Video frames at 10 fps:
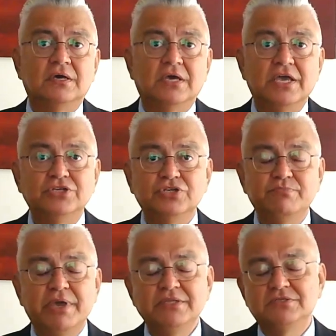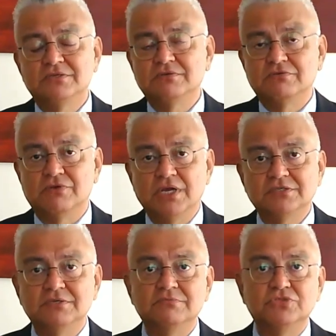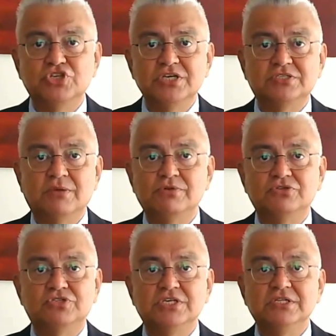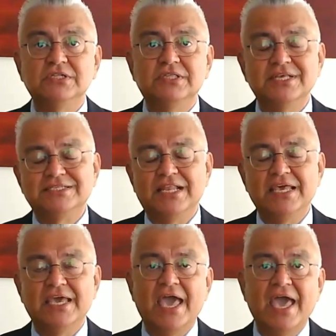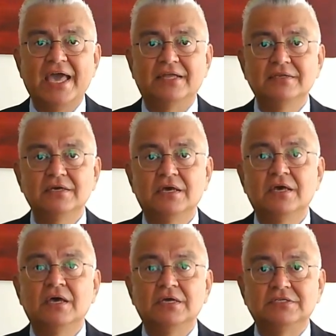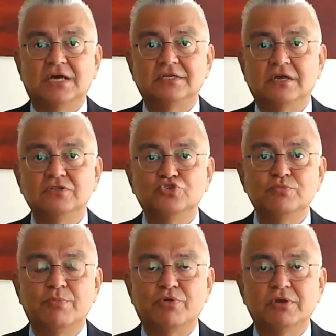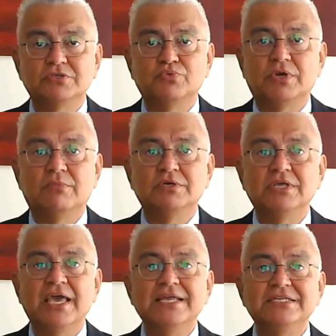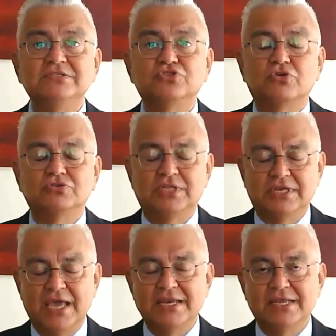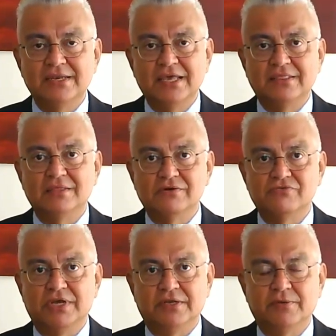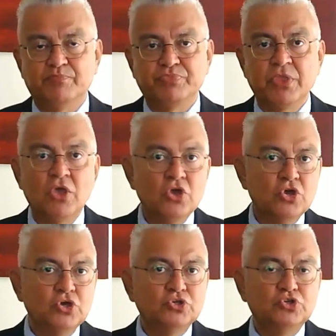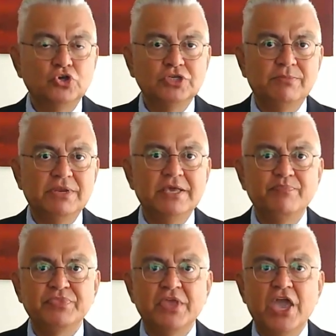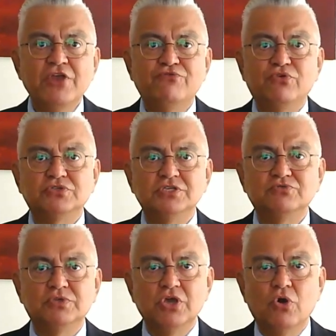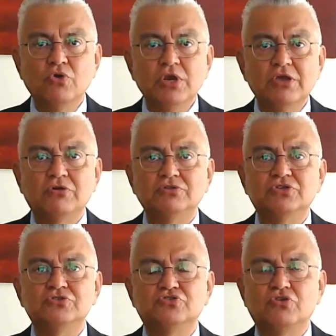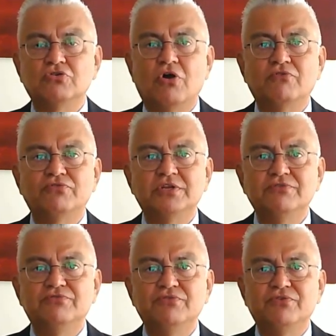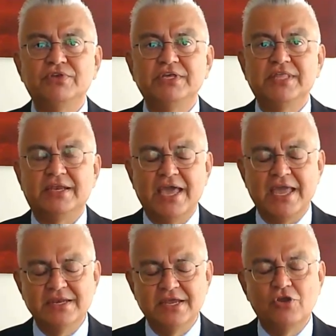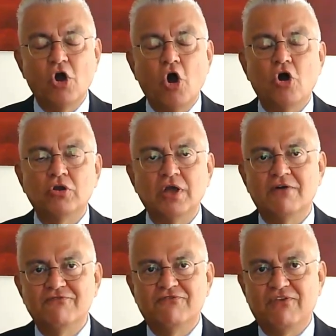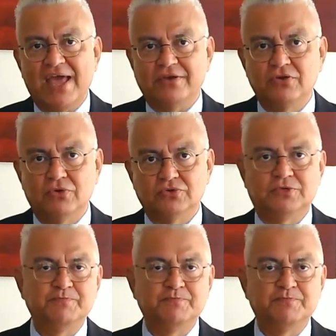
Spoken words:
Asian Paints, Grasim, JSW Steel, Nestle, and Tata Consumer Products were among the 18 stocks that ended in the red. Notably, Infosys were the only constant stock of the Nifty 50 that ended on a flat note.